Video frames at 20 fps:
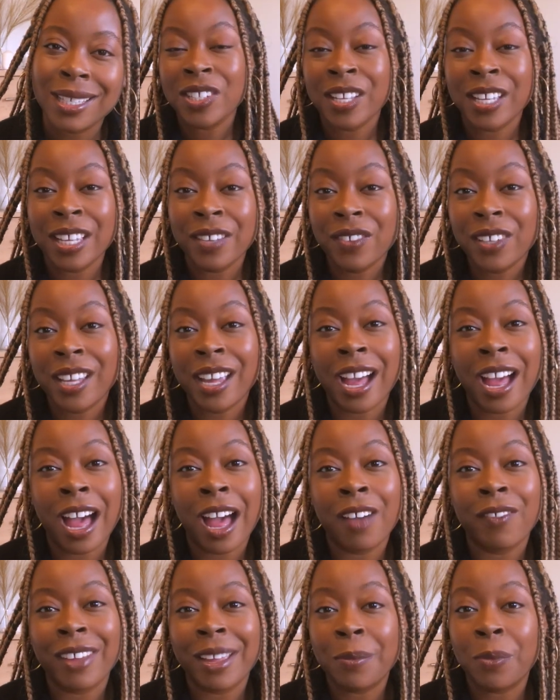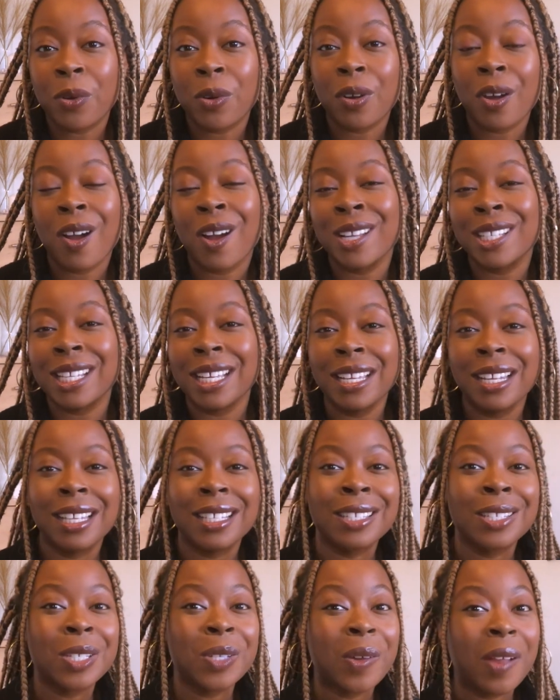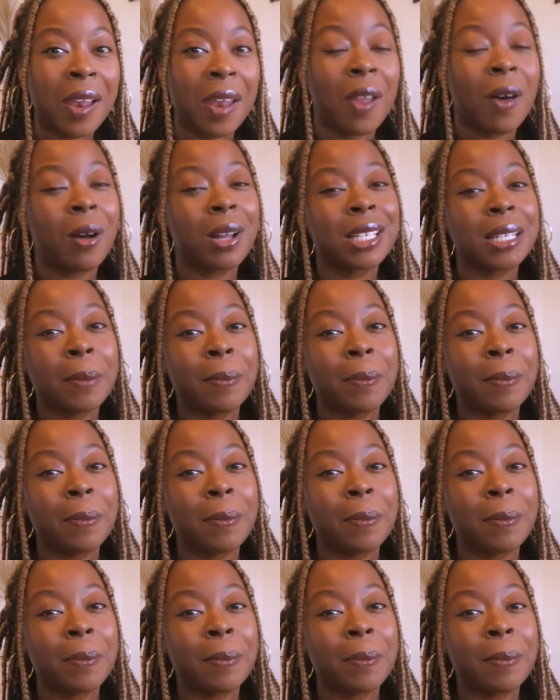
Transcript: So if you have a podcast that you listen to a lot,